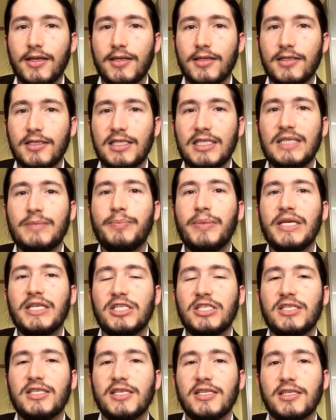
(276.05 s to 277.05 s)
Speech
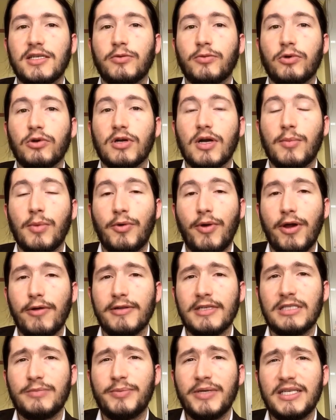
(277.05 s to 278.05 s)
season will come around,
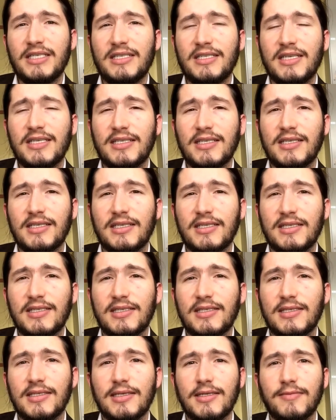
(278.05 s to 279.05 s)
and speech season
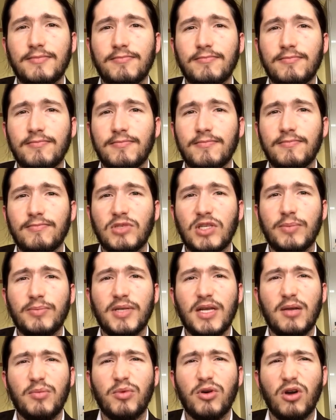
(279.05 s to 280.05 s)
is
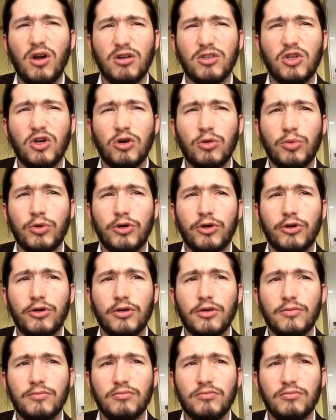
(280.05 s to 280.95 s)
September, October,